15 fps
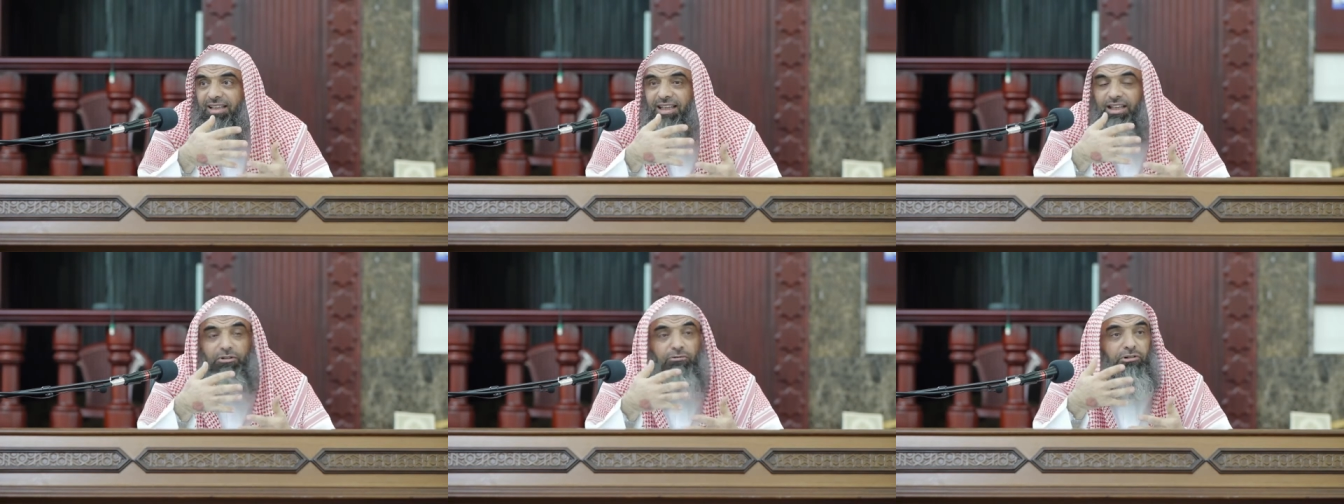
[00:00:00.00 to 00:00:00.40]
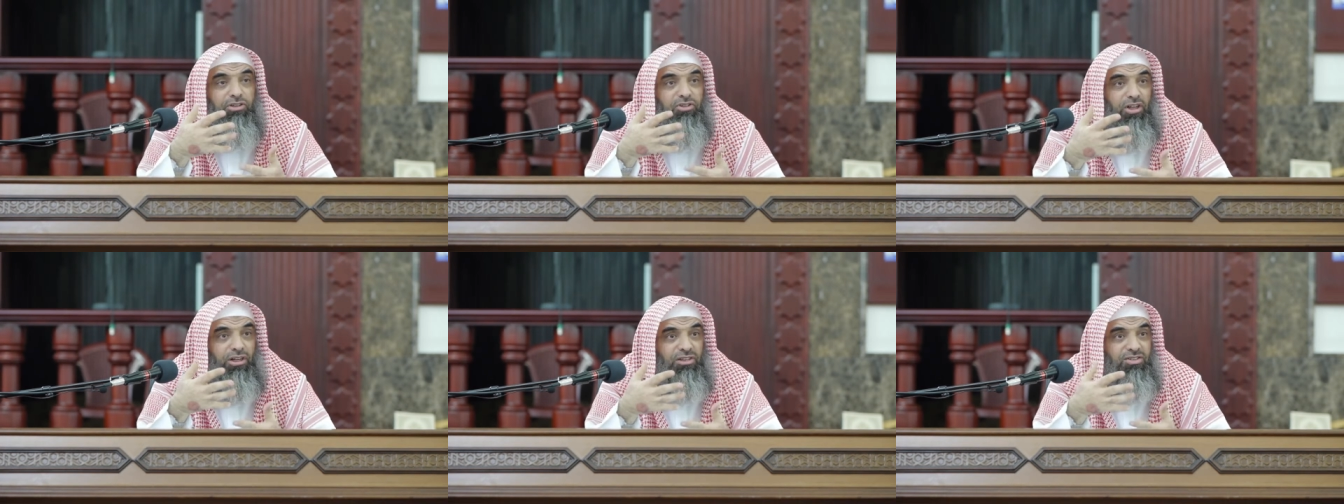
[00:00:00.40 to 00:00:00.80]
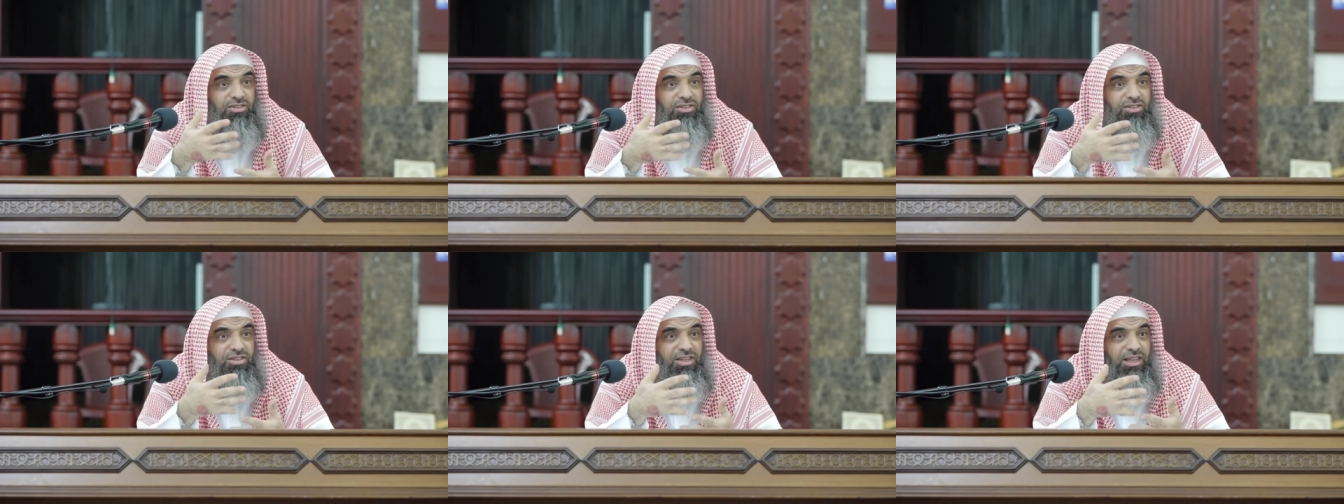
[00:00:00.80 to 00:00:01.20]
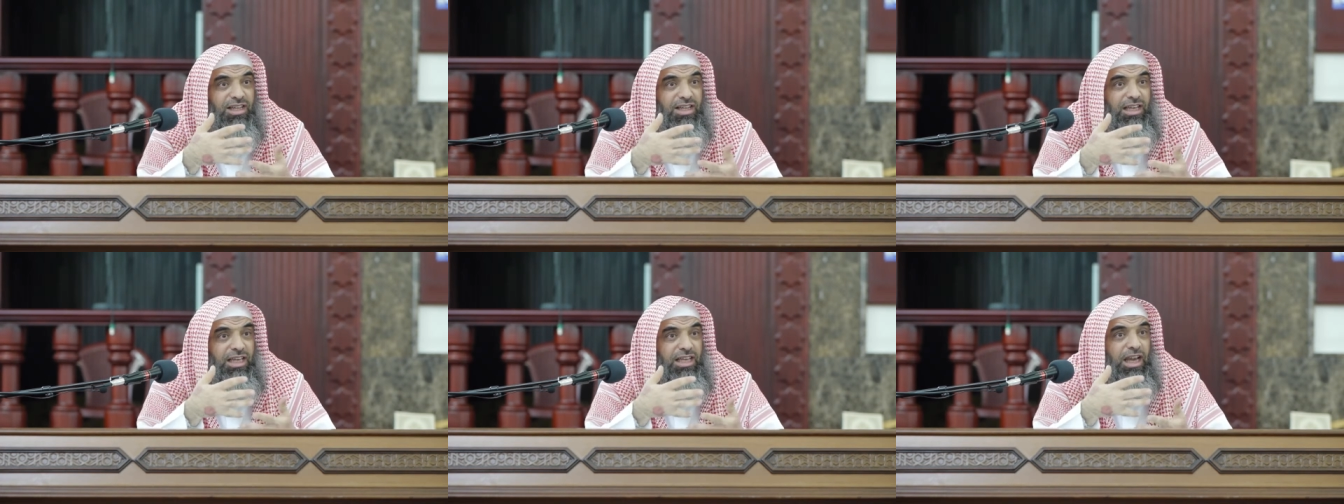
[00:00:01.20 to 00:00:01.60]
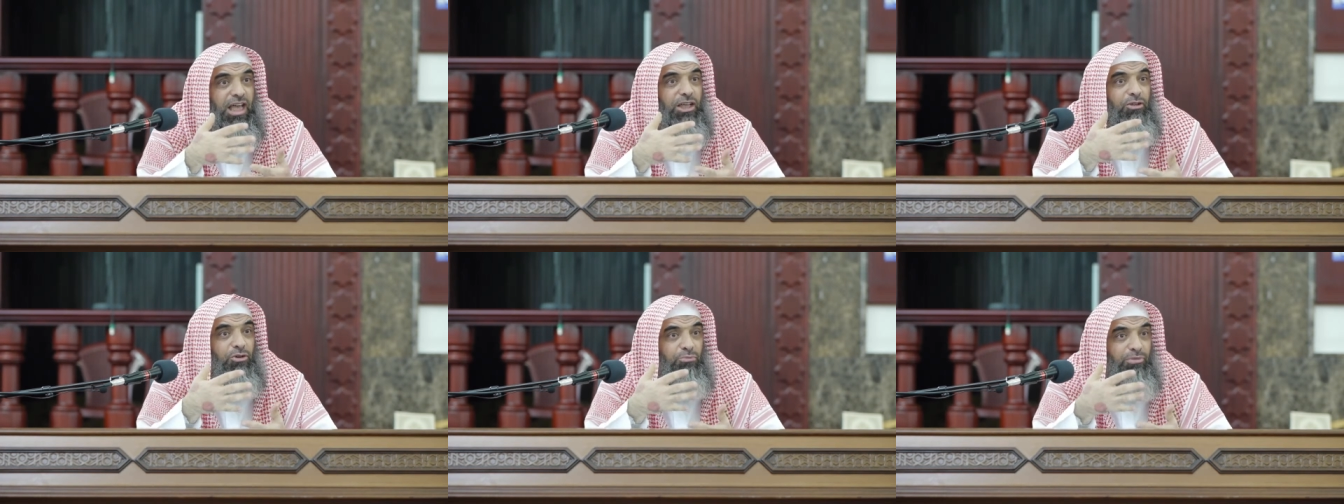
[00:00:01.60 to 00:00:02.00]
It results in a
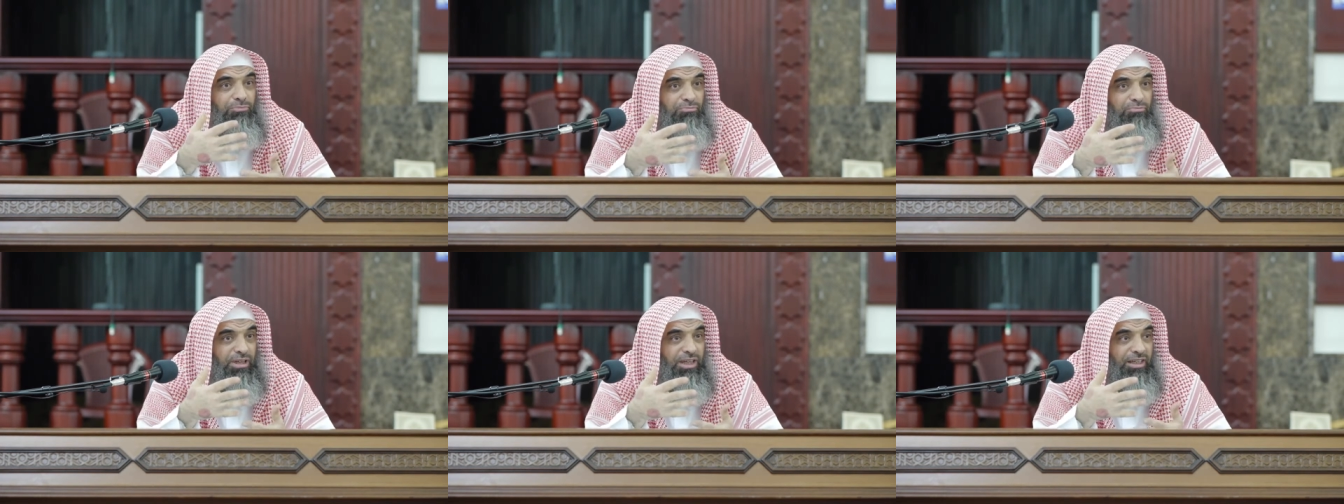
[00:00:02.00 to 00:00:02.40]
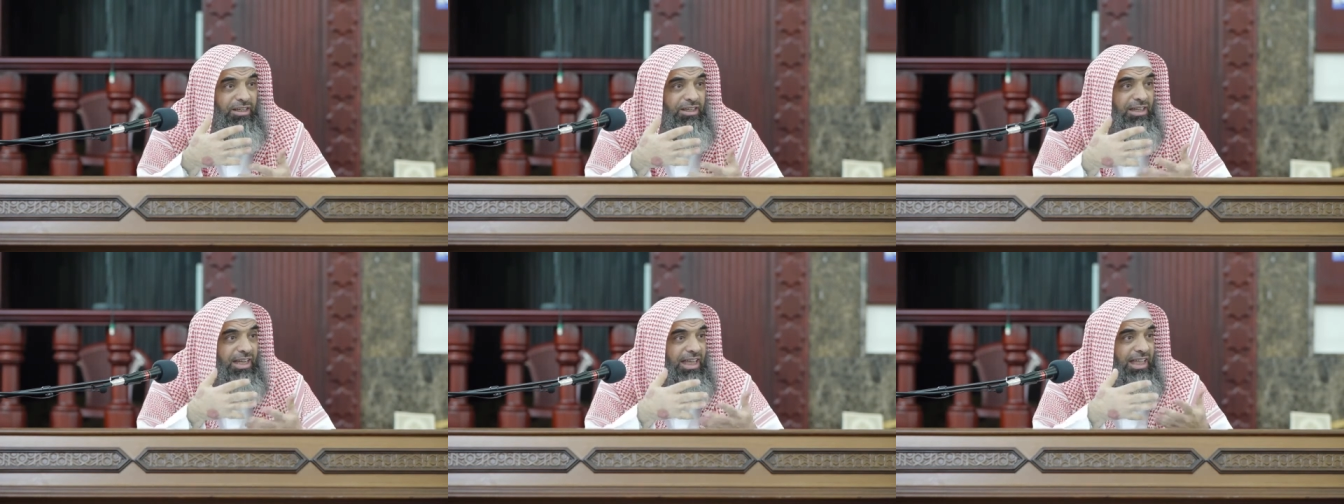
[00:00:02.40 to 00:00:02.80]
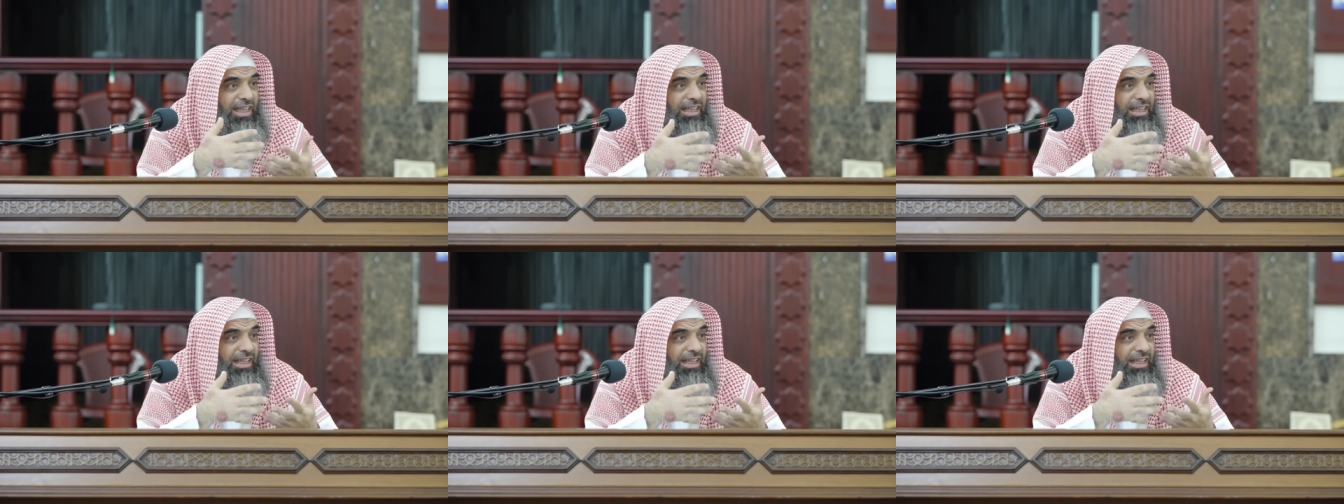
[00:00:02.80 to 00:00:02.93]
human being